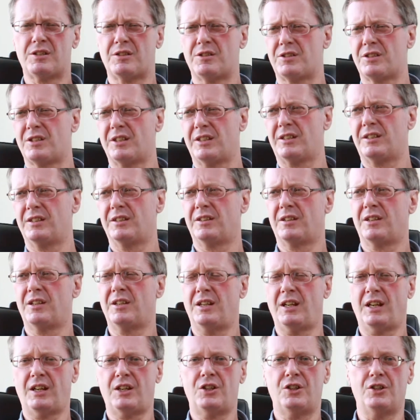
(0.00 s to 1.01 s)
just like a
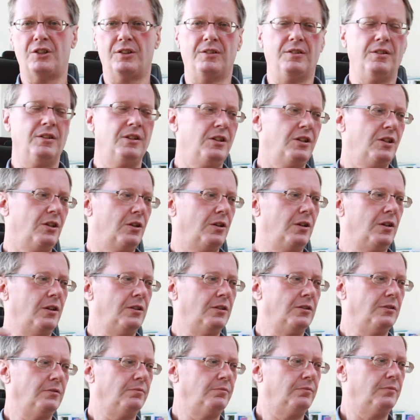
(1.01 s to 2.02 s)
connection,
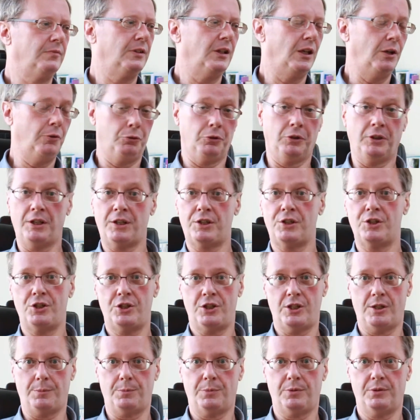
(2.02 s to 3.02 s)
a
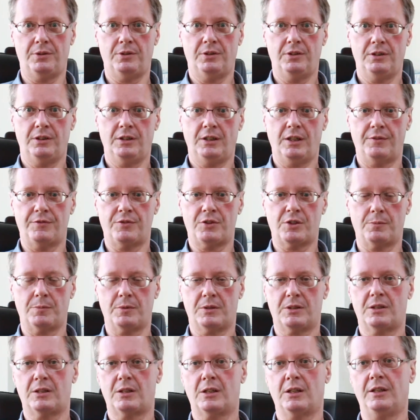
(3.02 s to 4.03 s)
relationship of some
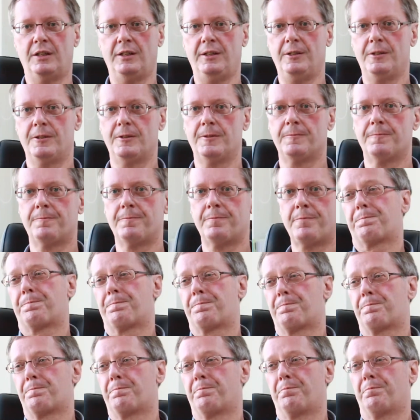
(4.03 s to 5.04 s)
kind.
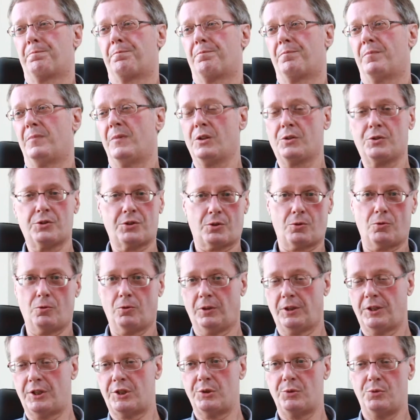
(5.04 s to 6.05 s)
There's a
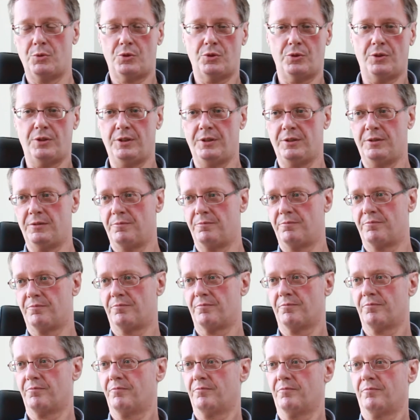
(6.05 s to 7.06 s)
correlation between
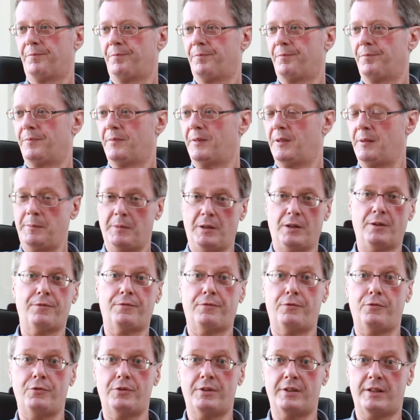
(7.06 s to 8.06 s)
the amount of
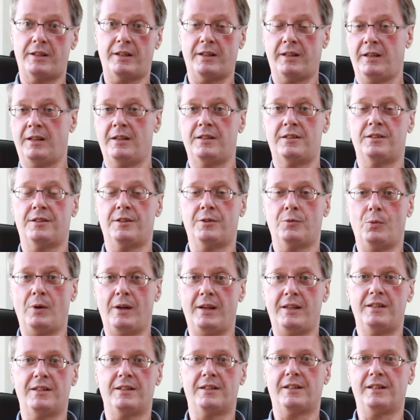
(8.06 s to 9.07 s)
food that I eat and the
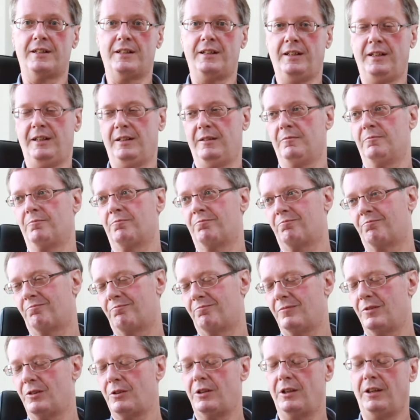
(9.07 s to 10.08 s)
weight that I gain.
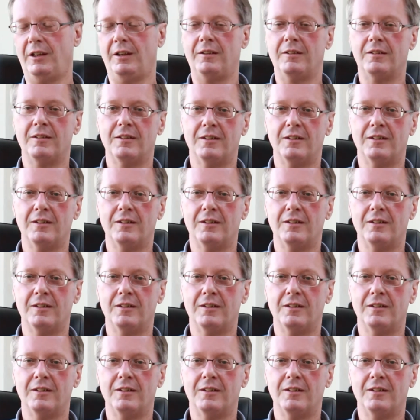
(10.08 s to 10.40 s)
Okay.